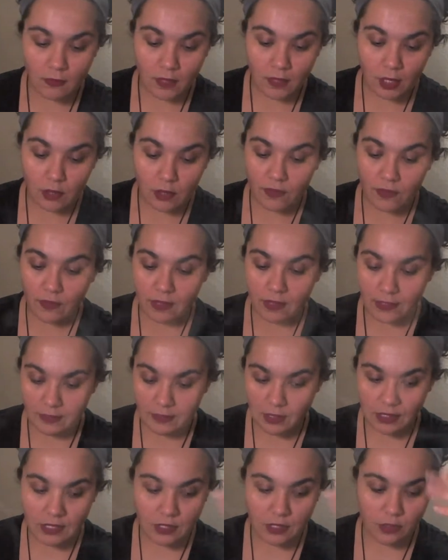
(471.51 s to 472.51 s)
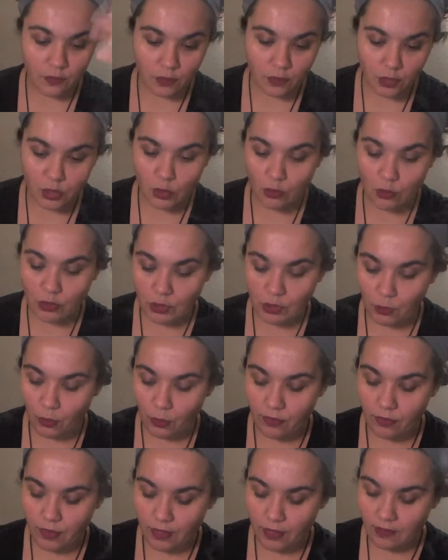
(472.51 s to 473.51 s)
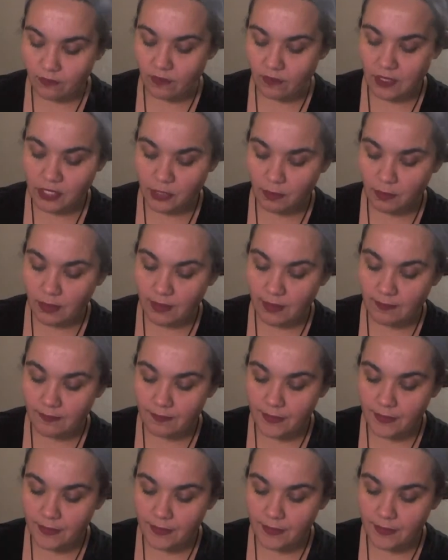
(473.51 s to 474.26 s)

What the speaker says: You feel like this individual is worth the investment.